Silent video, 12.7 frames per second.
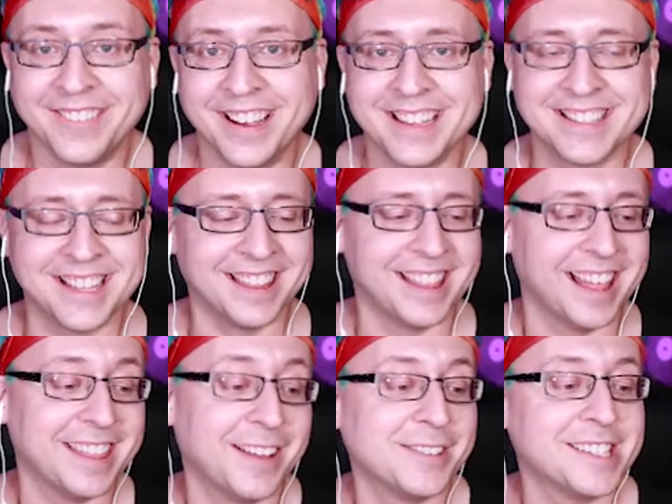way I said
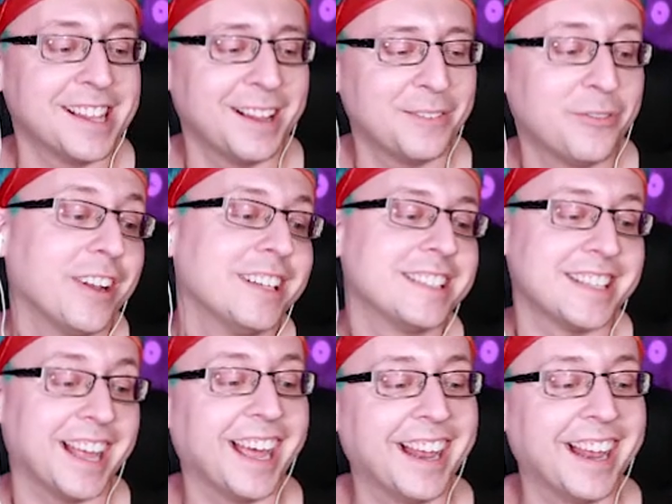that. That was a lot of fun to say.